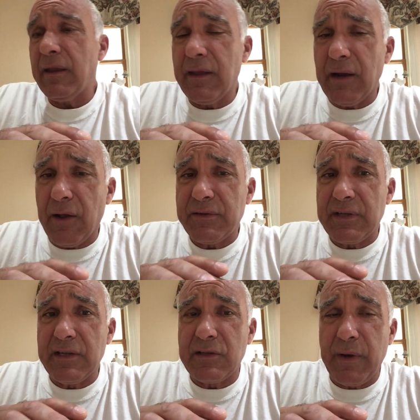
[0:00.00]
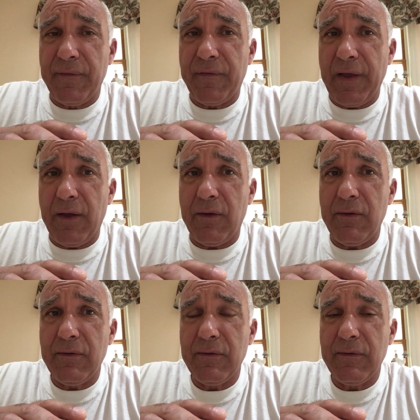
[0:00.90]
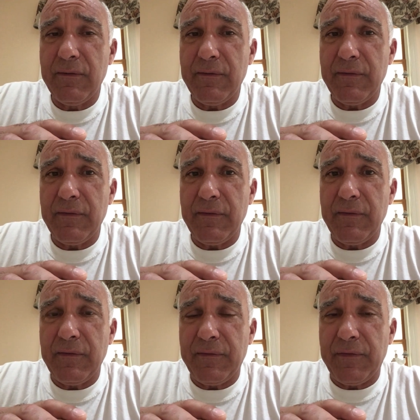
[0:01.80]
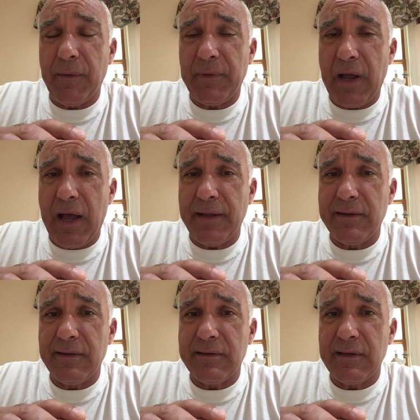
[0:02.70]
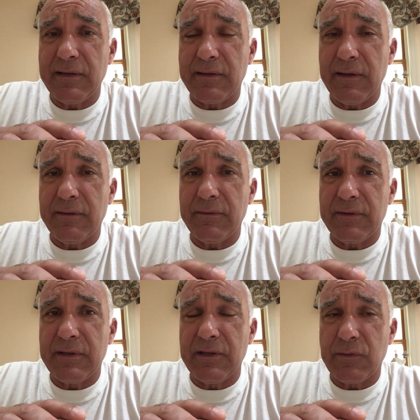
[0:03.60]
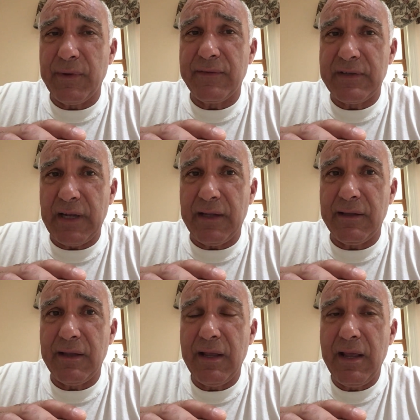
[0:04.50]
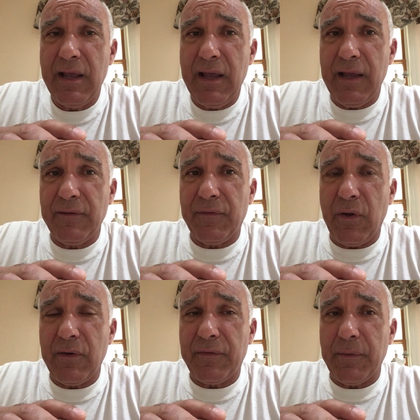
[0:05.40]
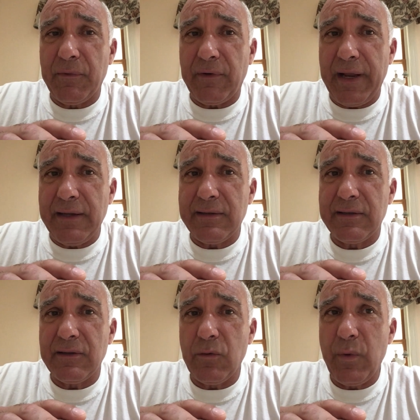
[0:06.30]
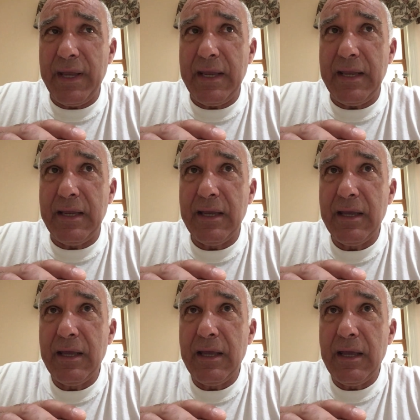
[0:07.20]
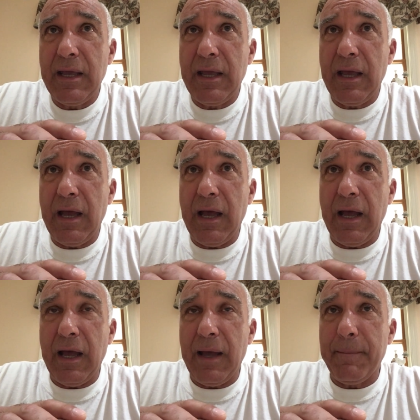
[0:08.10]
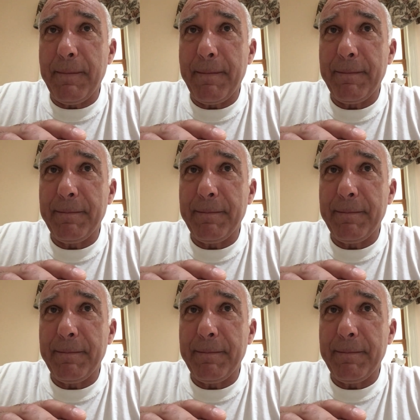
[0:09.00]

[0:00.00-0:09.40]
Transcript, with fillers: you know since we fell from God since uh, since we've sinned and fallen from grace, we um,